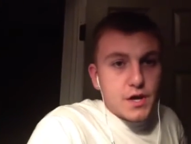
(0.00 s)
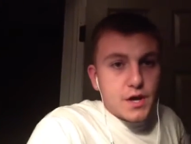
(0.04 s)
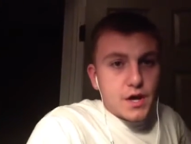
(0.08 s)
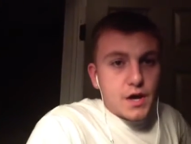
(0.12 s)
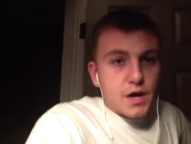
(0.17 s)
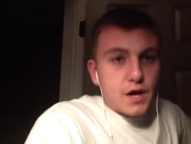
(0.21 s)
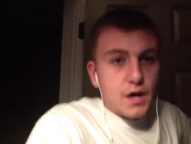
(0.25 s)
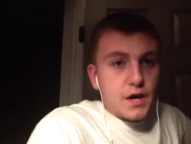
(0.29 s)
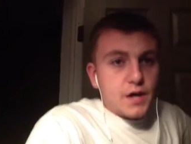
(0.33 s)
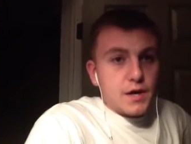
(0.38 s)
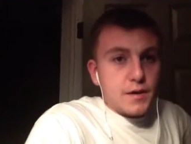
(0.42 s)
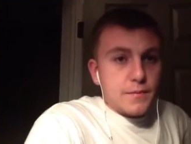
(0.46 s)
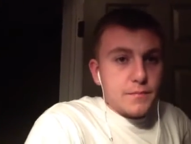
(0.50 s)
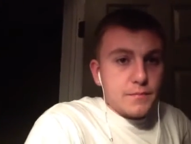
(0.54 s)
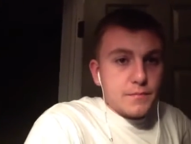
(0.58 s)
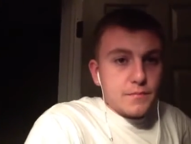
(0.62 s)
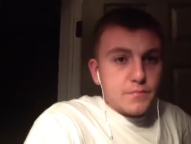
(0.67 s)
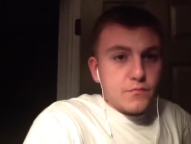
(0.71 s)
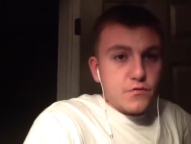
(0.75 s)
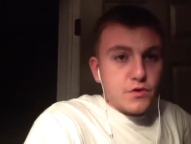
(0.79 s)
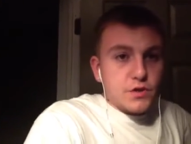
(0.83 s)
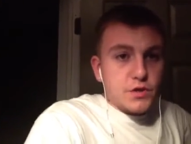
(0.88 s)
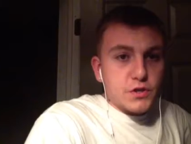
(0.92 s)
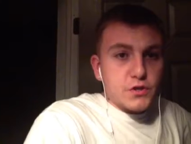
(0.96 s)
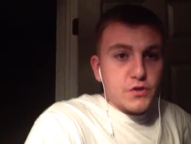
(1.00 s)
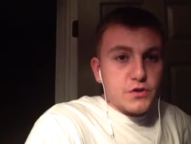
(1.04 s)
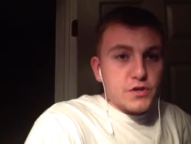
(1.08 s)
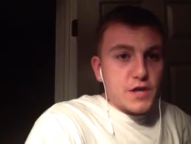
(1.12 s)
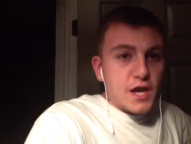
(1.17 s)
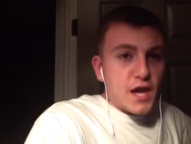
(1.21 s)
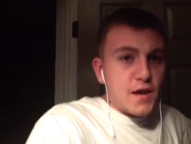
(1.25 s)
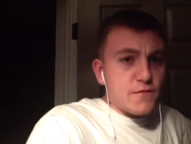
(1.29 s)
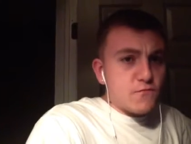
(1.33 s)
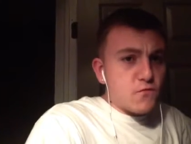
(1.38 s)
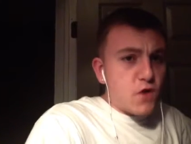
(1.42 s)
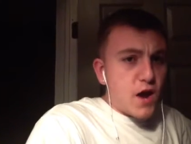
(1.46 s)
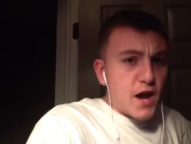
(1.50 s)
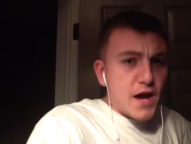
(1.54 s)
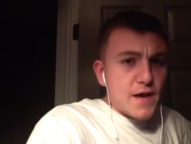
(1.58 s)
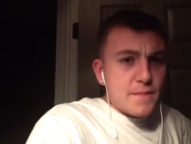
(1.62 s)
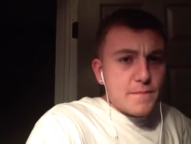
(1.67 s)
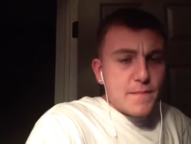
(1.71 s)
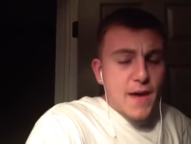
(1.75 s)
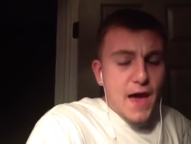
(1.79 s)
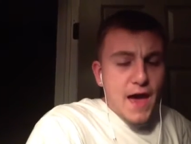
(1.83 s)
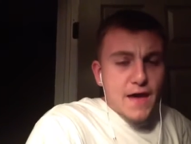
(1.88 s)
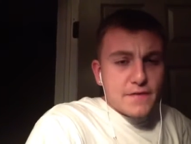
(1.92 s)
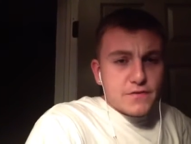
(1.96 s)
Uh, really good game.
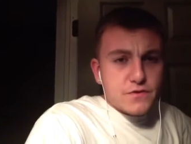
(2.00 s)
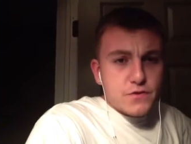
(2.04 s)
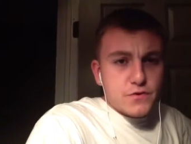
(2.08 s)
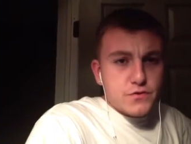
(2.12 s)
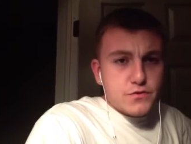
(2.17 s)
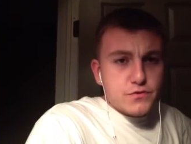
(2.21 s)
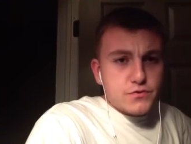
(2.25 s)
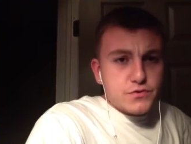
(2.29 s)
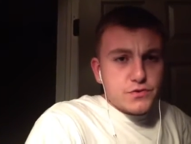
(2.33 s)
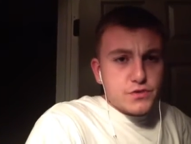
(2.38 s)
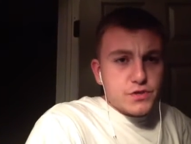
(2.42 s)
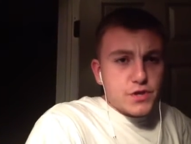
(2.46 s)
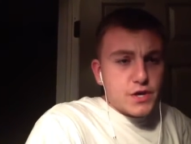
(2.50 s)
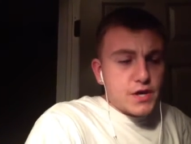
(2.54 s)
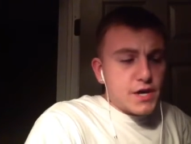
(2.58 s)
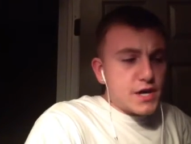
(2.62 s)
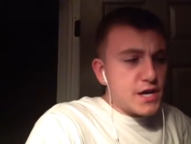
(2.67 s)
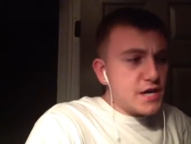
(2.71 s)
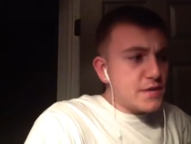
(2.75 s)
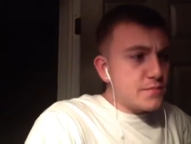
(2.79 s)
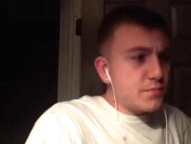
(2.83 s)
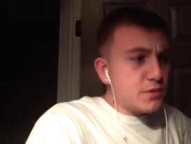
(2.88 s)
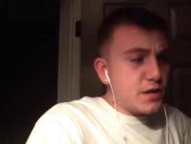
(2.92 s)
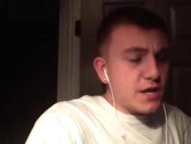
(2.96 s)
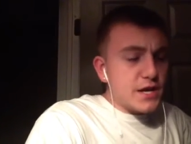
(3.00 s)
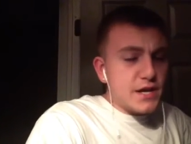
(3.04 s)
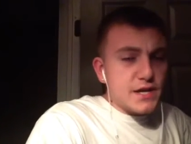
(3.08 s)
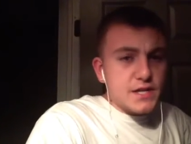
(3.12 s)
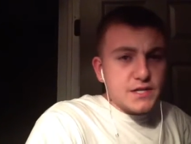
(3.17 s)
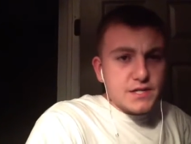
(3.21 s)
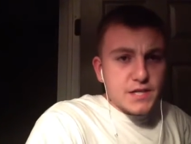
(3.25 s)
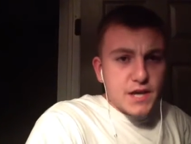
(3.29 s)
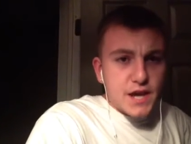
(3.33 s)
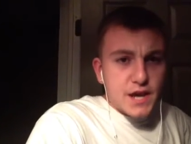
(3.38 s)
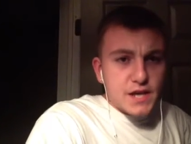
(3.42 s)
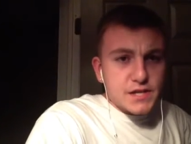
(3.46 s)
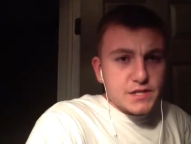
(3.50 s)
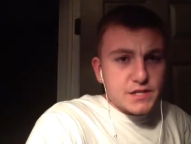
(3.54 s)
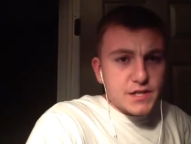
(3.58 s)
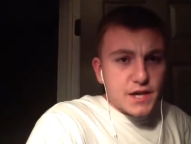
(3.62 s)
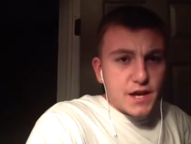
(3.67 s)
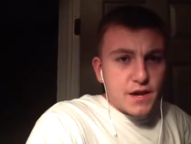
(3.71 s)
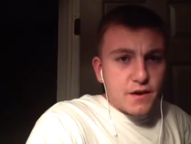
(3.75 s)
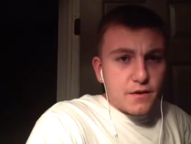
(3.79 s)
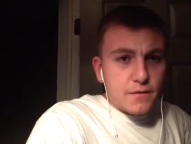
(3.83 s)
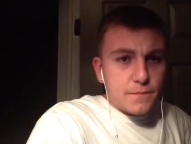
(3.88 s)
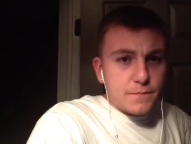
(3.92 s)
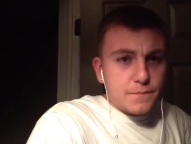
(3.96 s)
Ryan Mathews, he played his ass
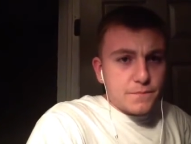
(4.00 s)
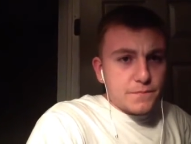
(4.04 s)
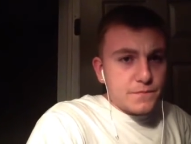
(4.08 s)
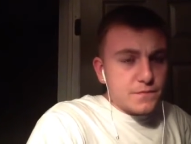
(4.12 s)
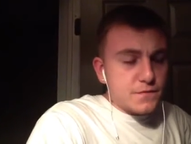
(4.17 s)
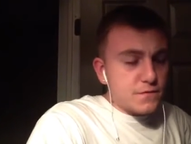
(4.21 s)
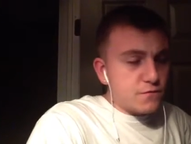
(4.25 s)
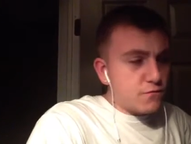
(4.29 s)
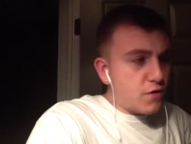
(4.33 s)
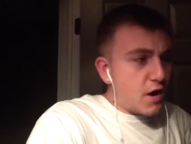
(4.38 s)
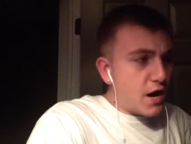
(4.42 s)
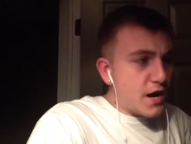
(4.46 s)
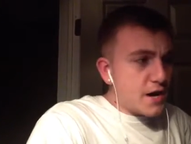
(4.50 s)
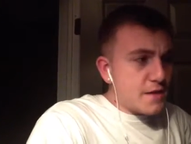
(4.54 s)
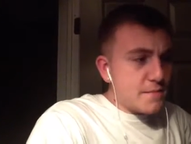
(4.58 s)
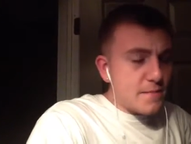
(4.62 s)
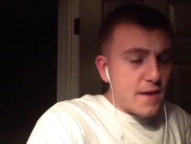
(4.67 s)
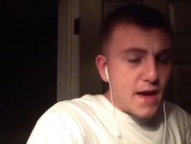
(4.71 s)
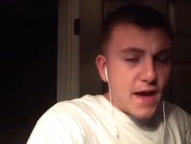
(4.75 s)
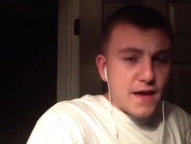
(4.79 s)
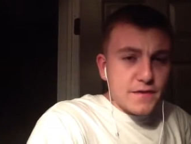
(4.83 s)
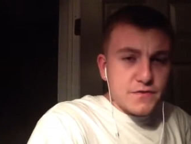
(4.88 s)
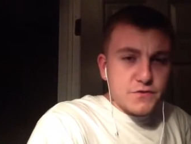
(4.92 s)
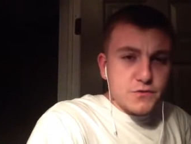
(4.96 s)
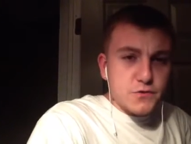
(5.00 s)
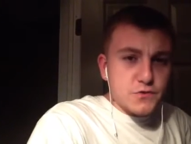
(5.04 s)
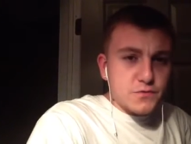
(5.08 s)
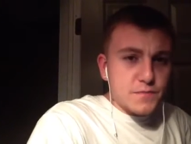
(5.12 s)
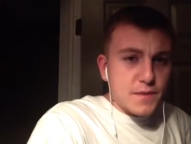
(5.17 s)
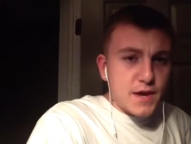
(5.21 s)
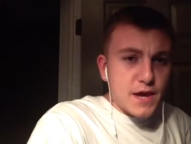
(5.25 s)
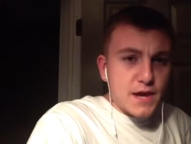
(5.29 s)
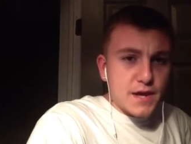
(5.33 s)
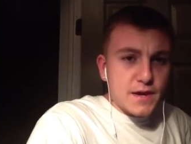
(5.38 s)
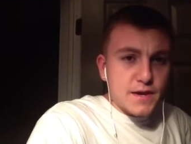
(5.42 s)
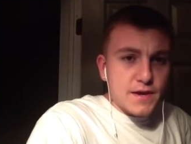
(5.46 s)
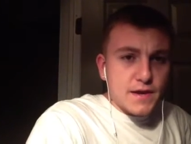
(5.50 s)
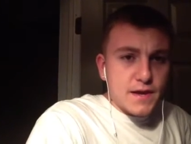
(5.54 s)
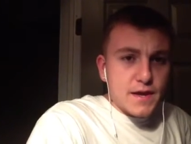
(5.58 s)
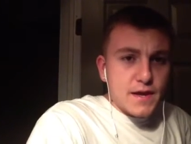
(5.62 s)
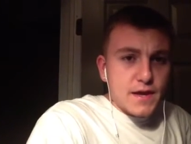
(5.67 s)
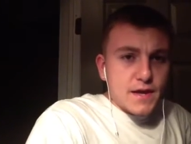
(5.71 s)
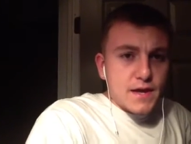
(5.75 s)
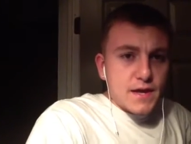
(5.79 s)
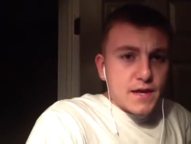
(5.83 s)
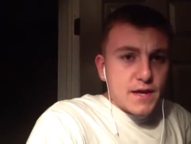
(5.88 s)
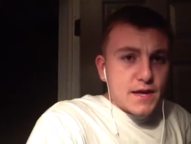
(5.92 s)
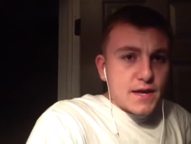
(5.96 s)
out. Ryan Mathews, man,
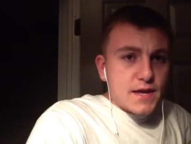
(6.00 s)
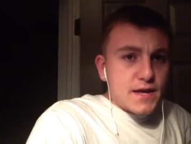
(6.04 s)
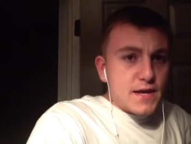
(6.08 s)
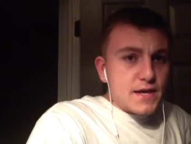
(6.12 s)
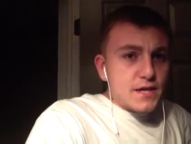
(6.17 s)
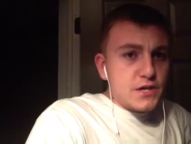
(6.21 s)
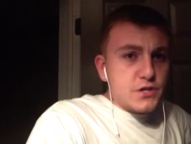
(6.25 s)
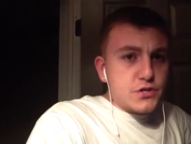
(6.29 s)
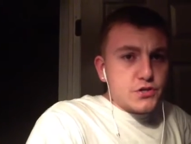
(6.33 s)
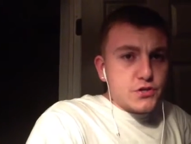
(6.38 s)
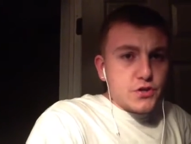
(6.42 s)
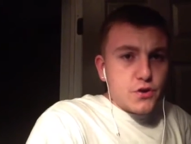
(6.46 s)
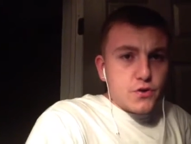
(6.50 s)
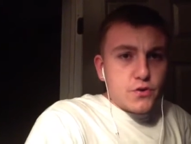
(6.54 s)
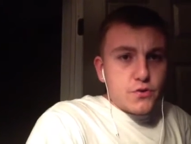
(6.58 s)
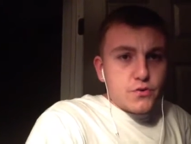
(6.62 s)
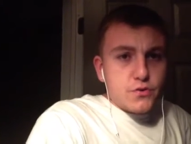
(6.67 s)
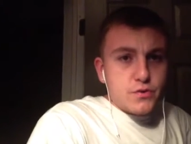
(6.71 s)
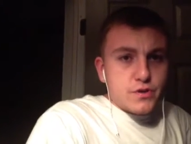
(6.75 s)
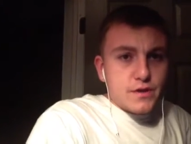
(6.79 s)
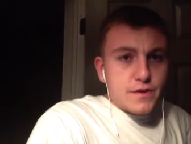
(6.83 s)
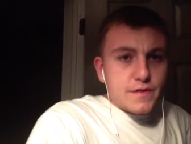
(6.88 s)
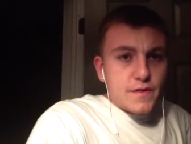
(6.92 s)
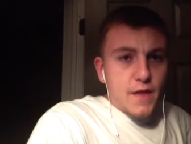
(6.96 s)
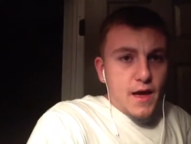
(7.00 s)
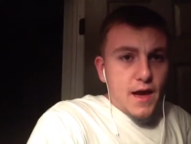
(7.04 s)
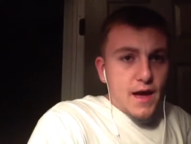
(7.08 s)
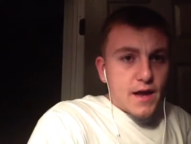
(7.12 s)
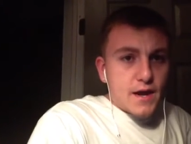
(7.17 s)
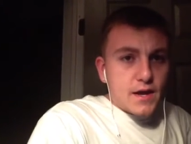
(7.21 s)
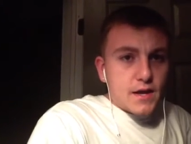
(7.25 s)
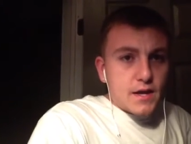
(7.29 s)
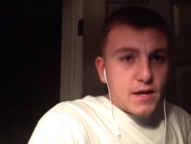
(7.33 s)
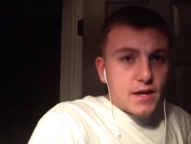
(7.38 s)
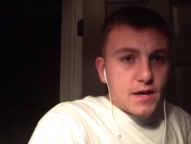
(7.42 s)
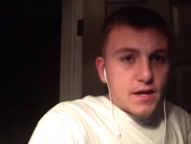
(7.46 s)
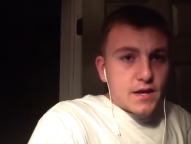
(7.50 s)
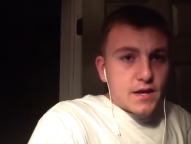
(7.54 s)
he showed that